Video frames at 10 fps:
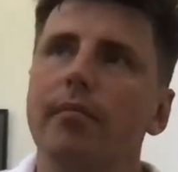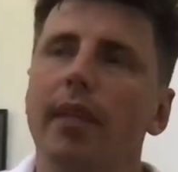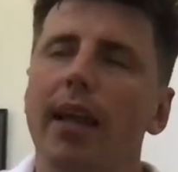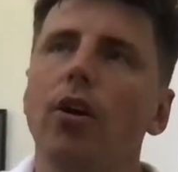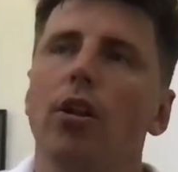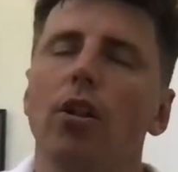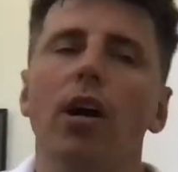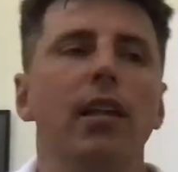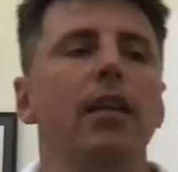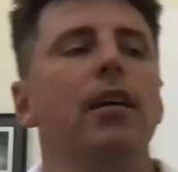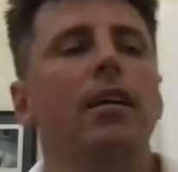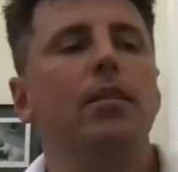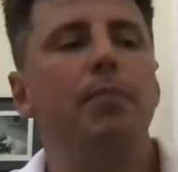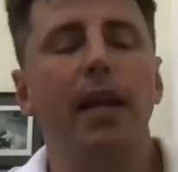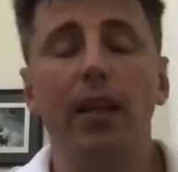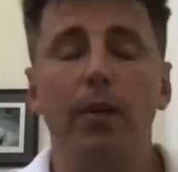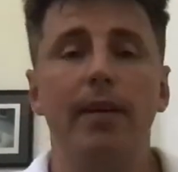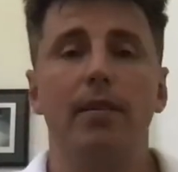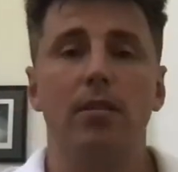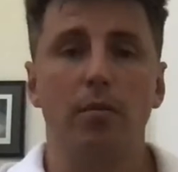it hurt a lot. But anyway,
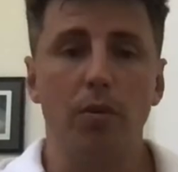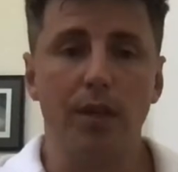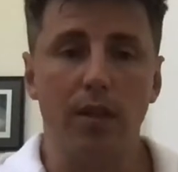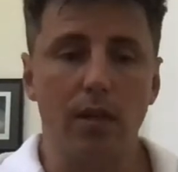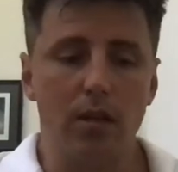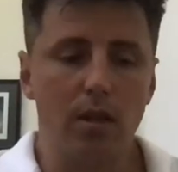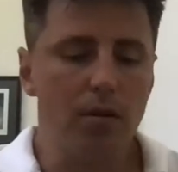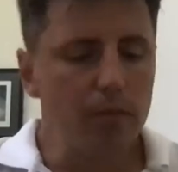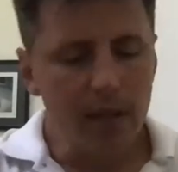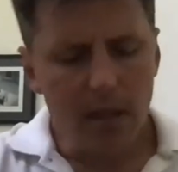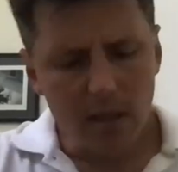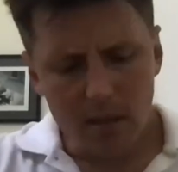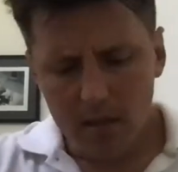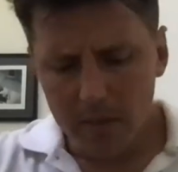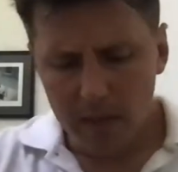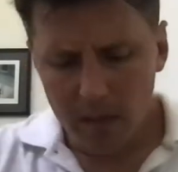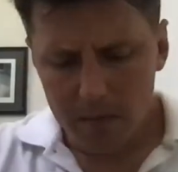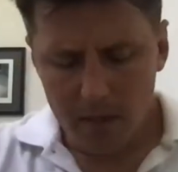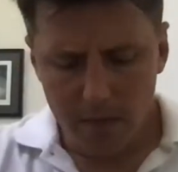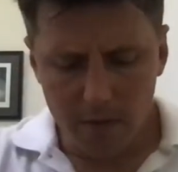so moving on. So when someone
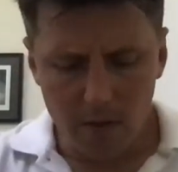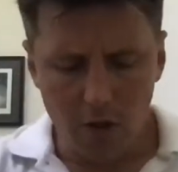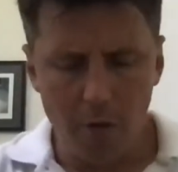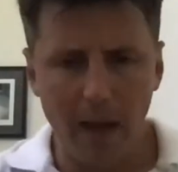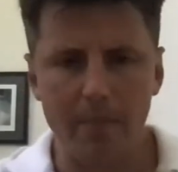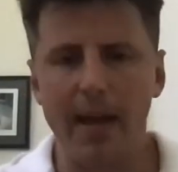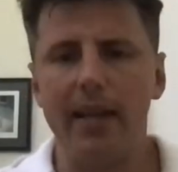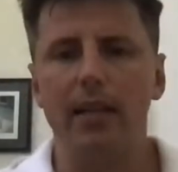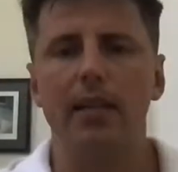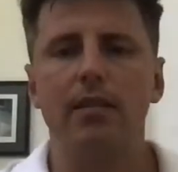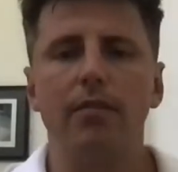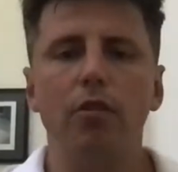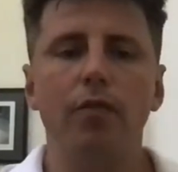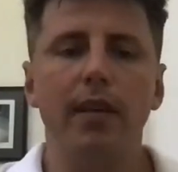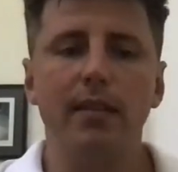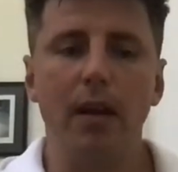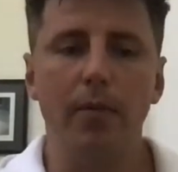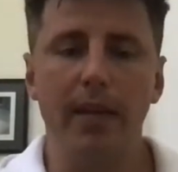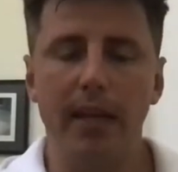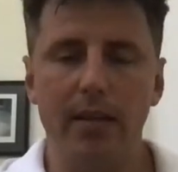comes in for low back pain, there's a few things that
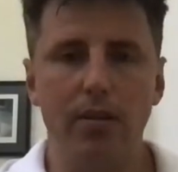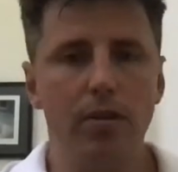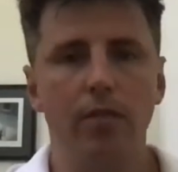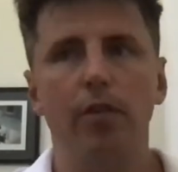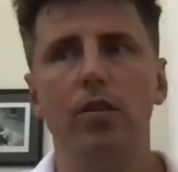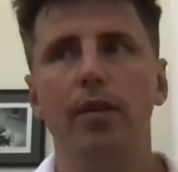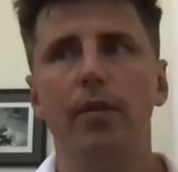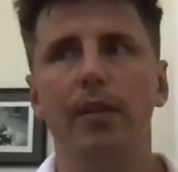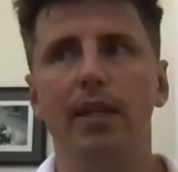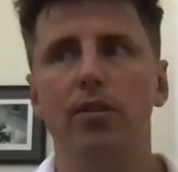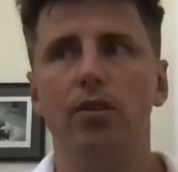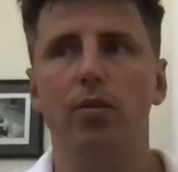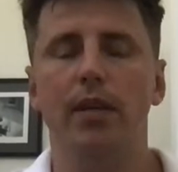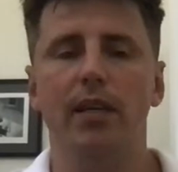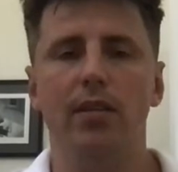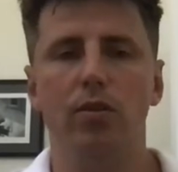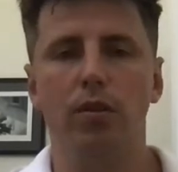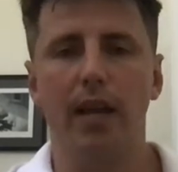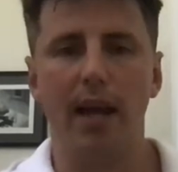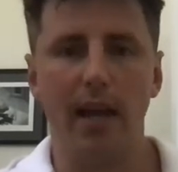we need to do. The first thing we need to do is
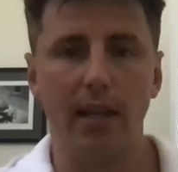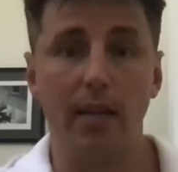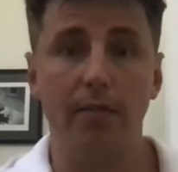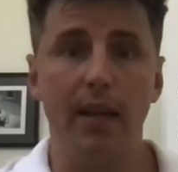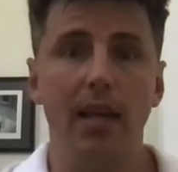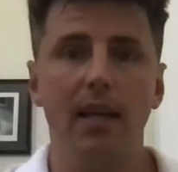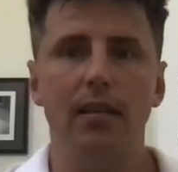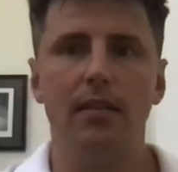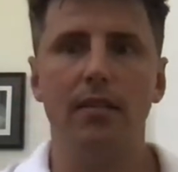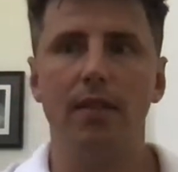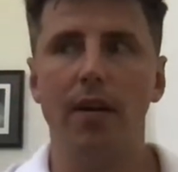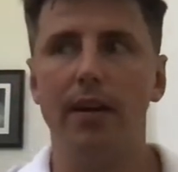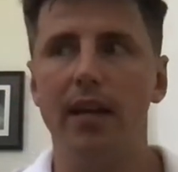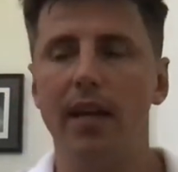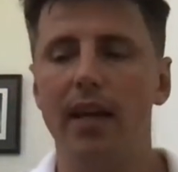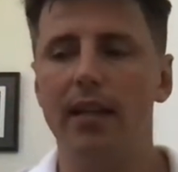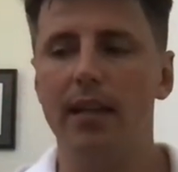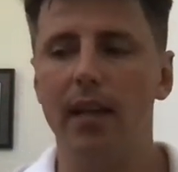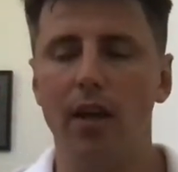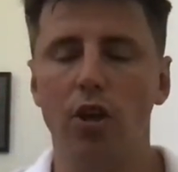look at the severity and
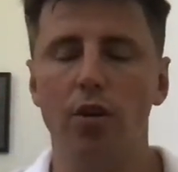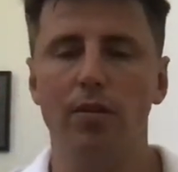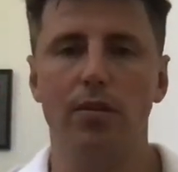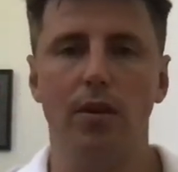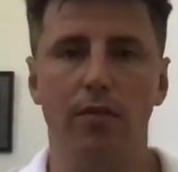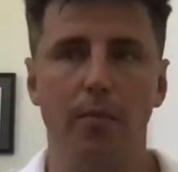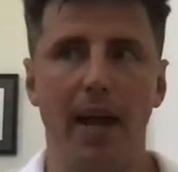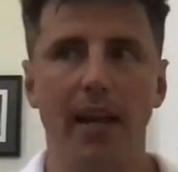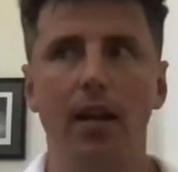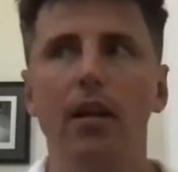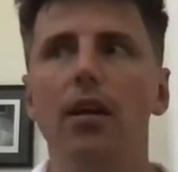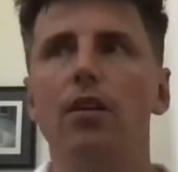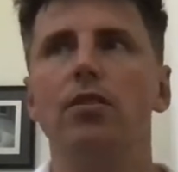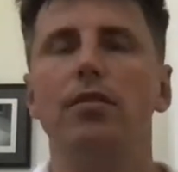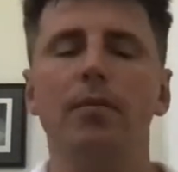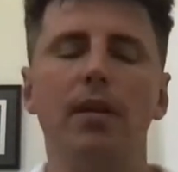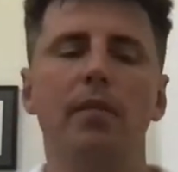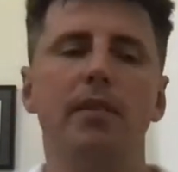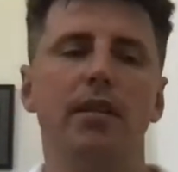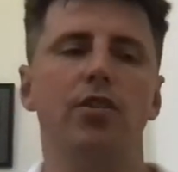the acuteness of the pain. So if someone
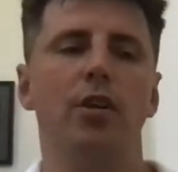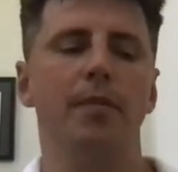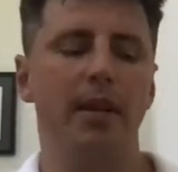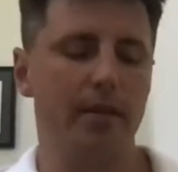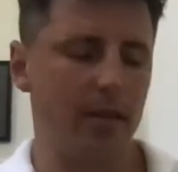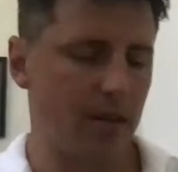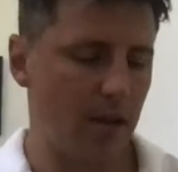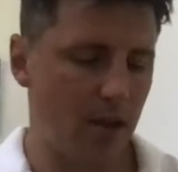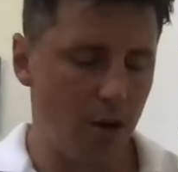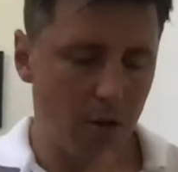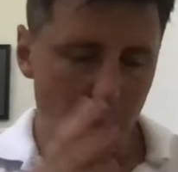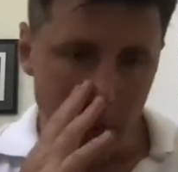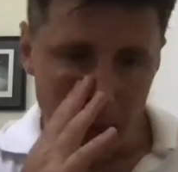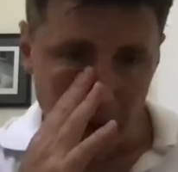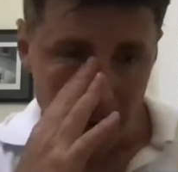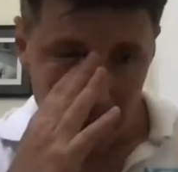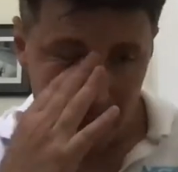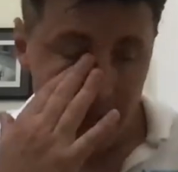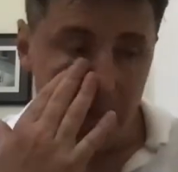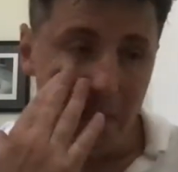comes in the gym and they're in acute low back pain, they
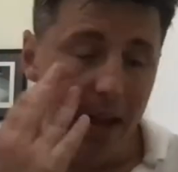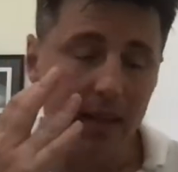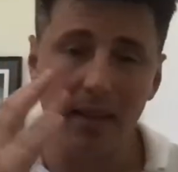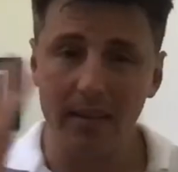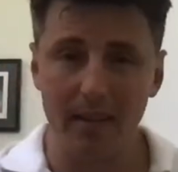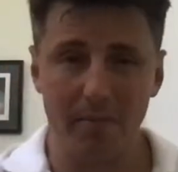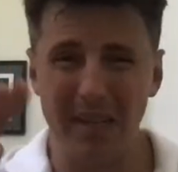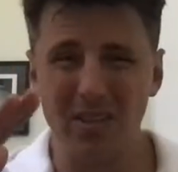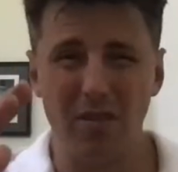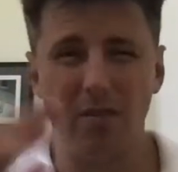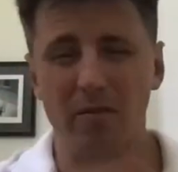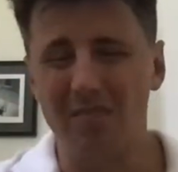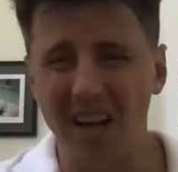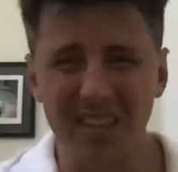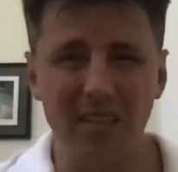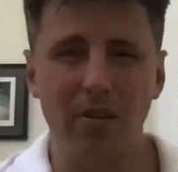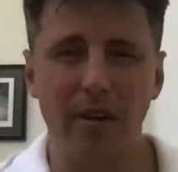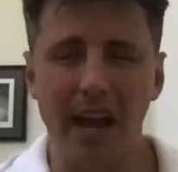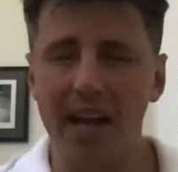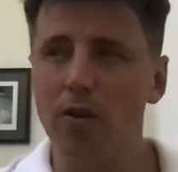can bet they're like bent over at ninety
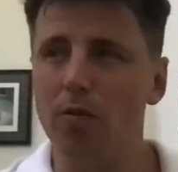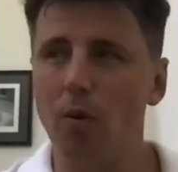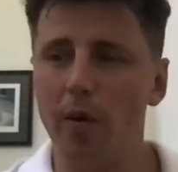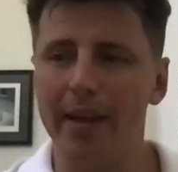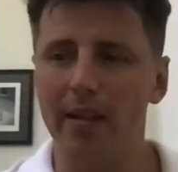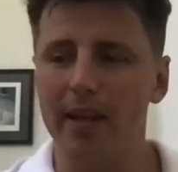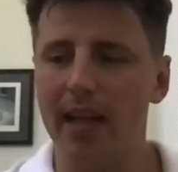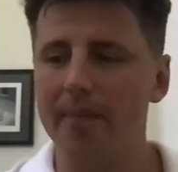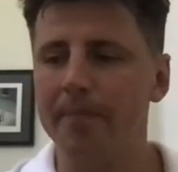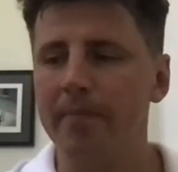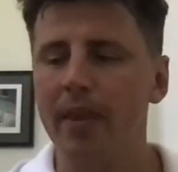degree angle, walking like that,